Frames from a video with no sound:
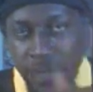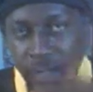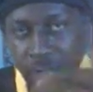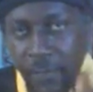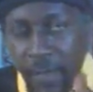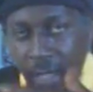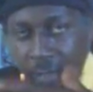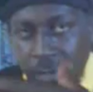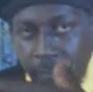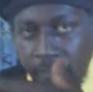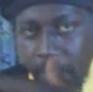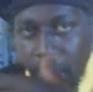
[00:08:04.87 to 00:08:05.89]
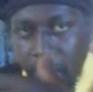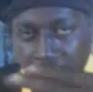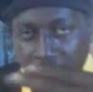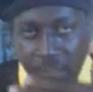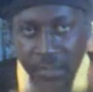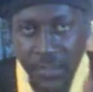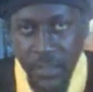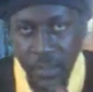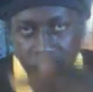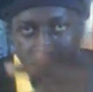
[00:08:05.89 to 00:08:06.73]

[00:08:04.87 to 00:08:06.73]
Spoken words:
bring about ice.